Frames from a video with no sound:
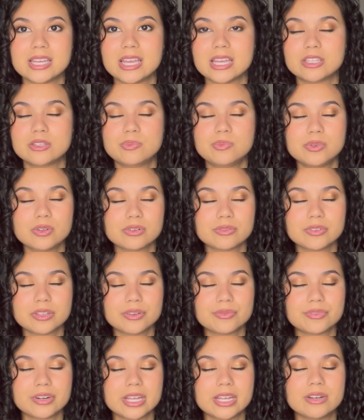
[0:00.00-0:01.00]
It's
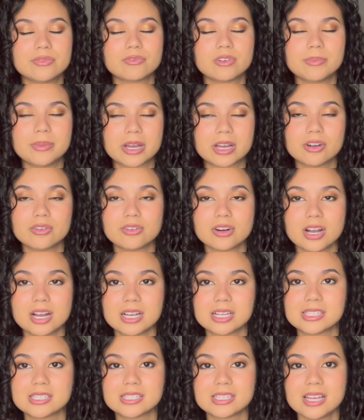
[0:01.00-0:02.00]
beautifully written. Rebecca
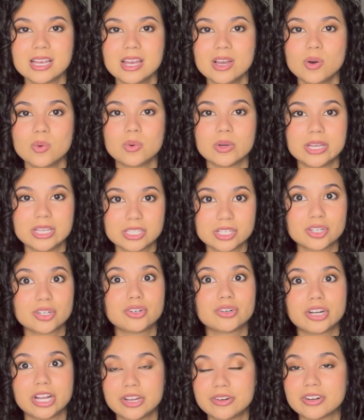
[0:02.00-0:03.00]
Ross is a
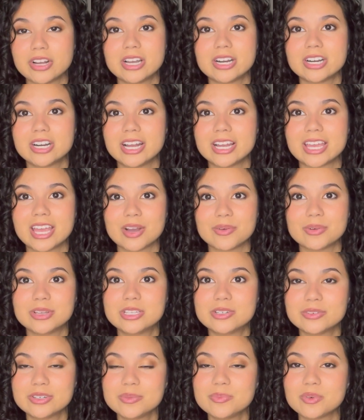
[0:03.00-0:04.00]
great writer. I can't wait
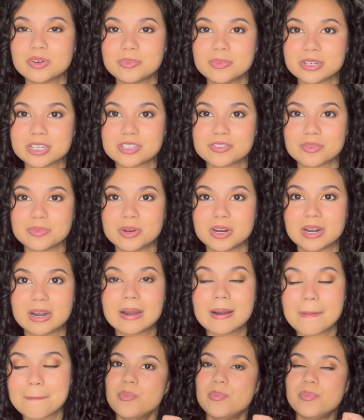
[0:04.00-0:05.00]
to read more books from
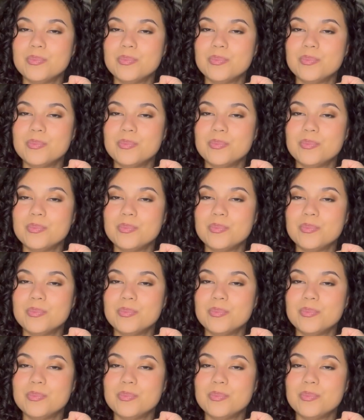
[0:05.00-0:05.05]
her.